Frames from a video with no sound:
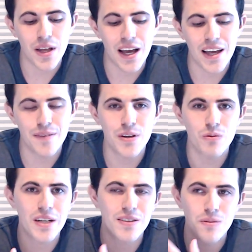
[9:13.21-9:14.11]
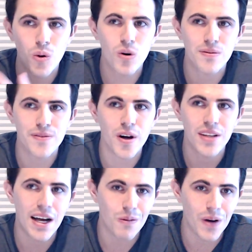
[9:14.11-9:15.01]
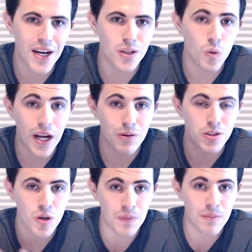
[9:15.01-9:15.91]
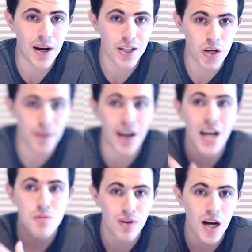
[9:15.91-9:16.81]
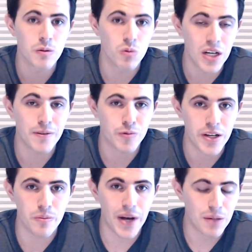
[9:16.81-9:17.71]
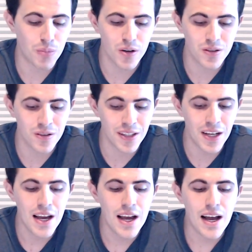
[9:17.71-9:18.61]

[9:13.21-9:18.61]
if the board fell that way, the way I was doing my mock draft, I probably would have traded back personally.